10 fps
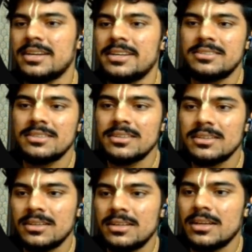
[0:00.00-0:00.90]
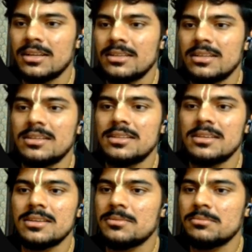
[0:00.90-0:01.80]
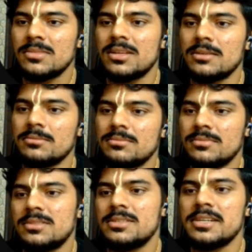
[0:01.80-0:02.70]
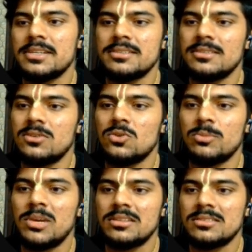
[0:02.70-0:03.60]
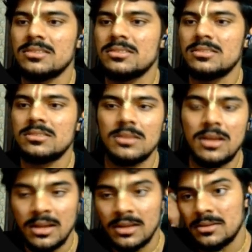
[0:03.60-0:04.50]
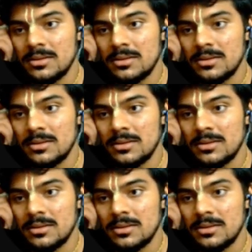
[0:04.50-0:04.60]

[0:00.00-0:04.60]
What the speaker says: I said it, and then the yeah status, load balancers,